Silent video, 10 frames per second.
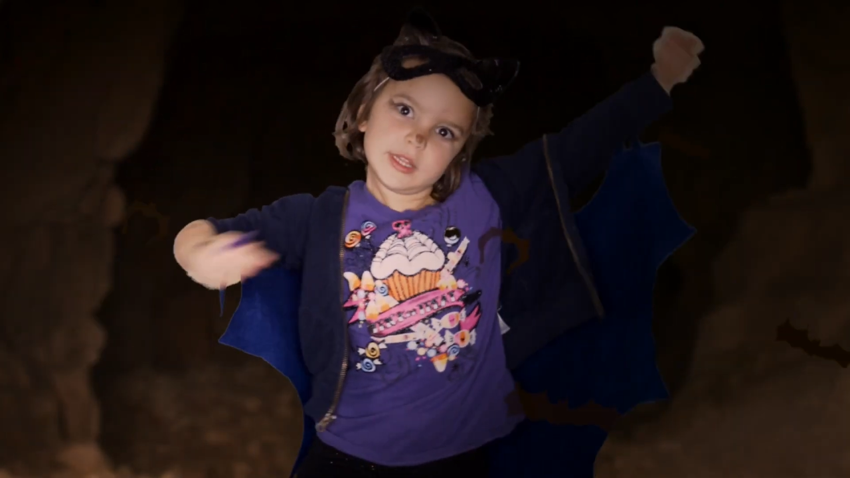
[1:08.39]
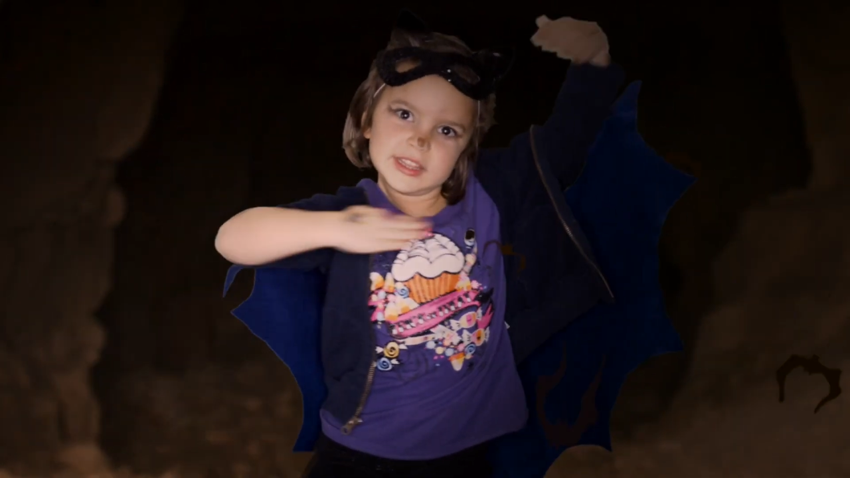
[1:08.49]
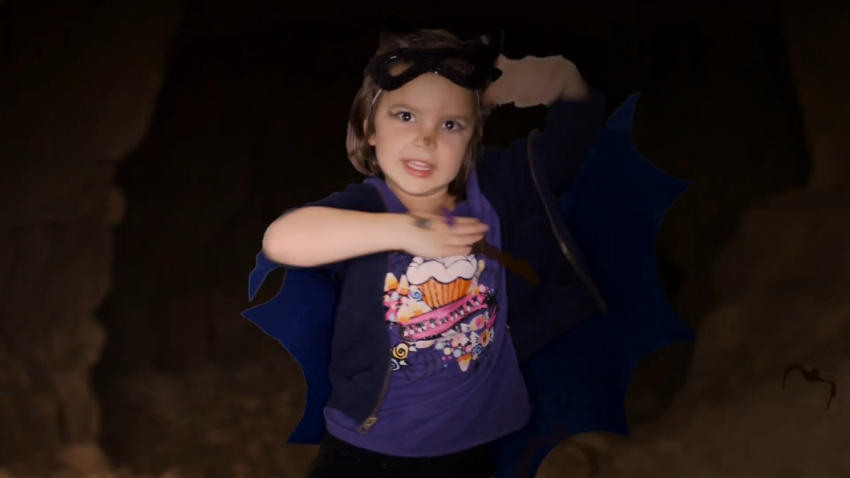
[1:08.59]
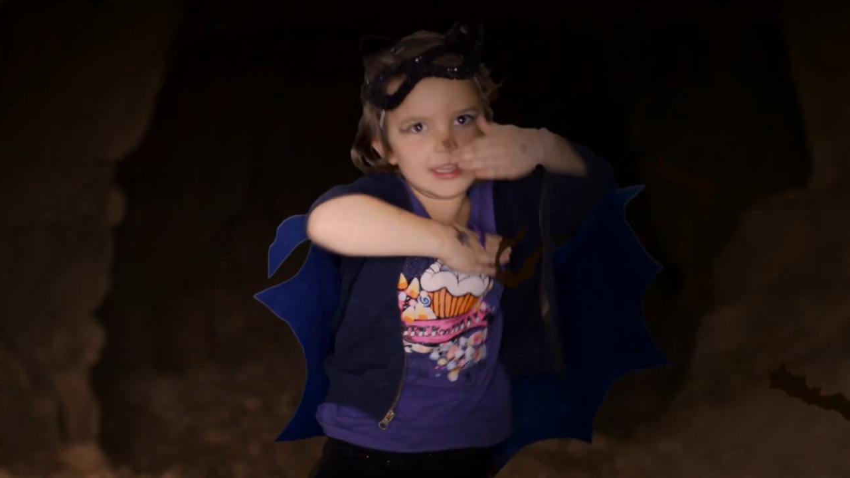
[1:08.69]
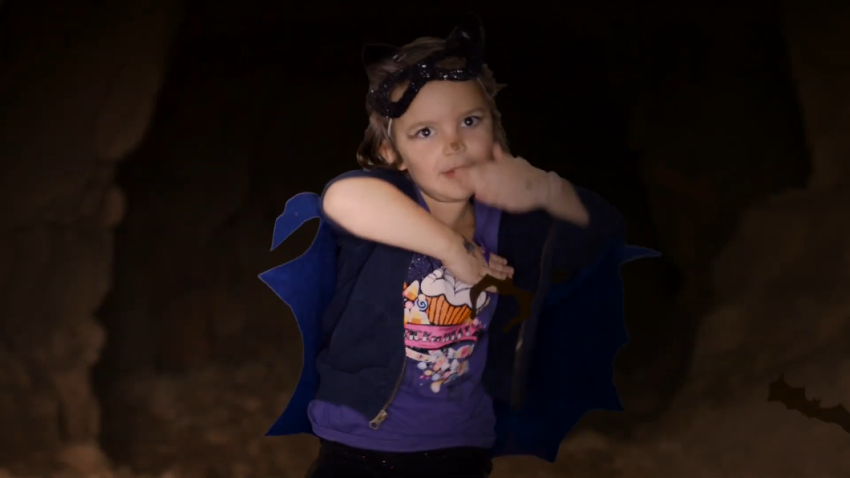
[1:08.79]
We
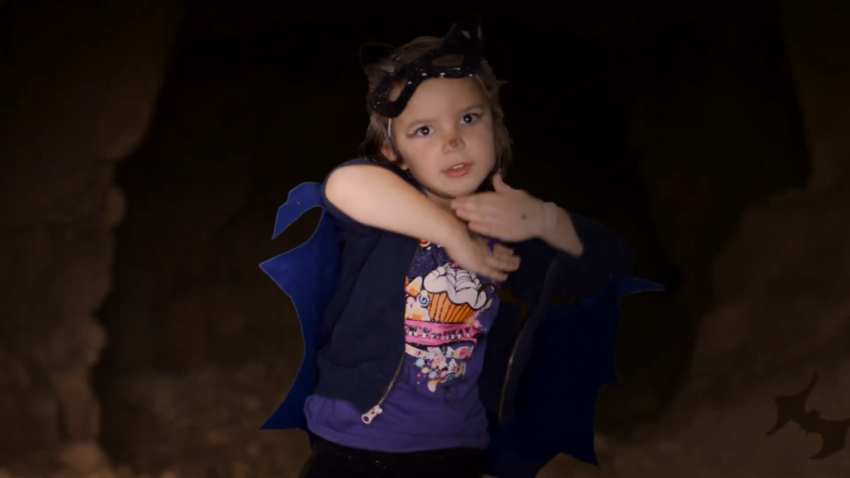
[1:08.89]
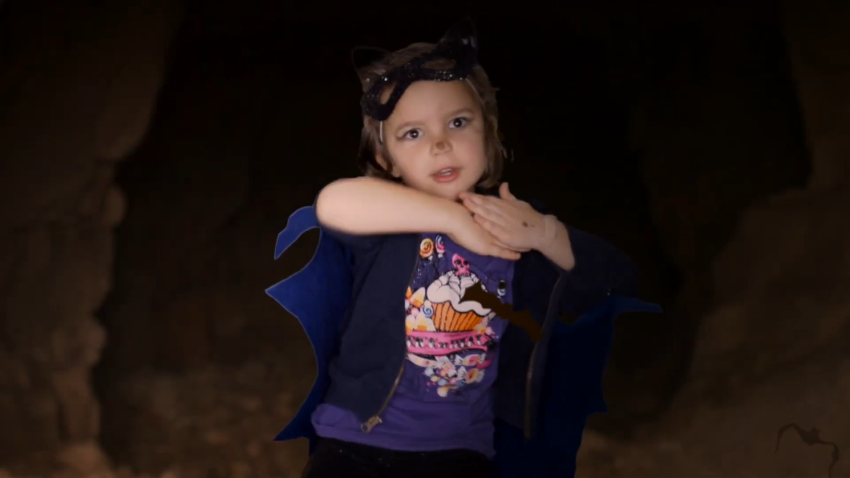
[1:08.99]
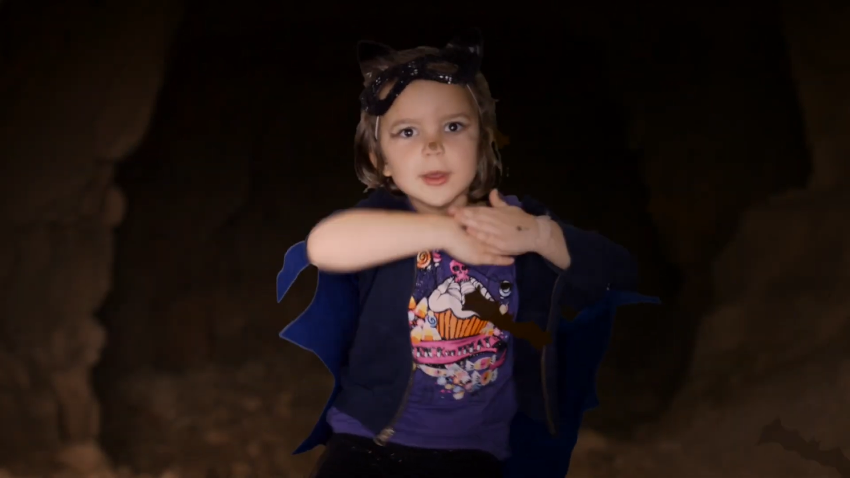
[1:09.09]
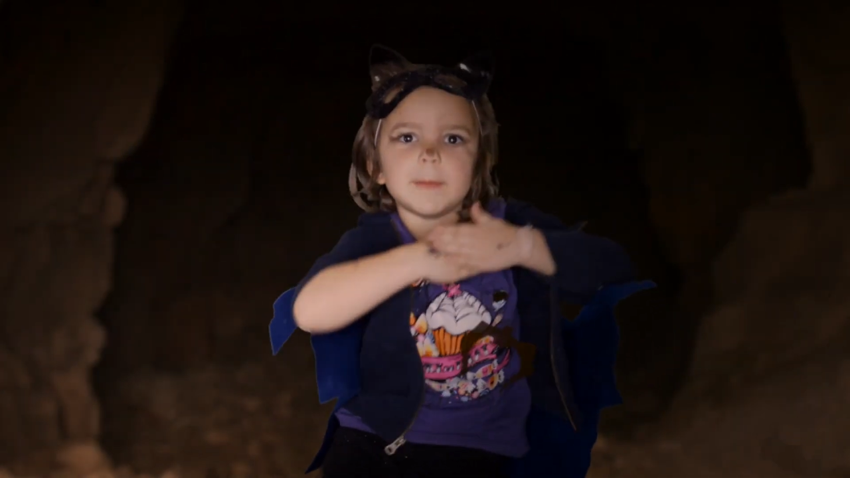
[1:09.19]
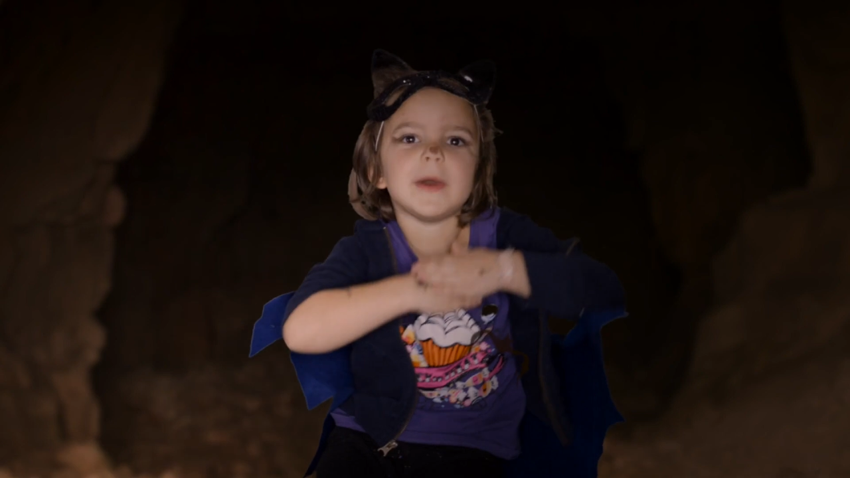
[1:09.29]
live in a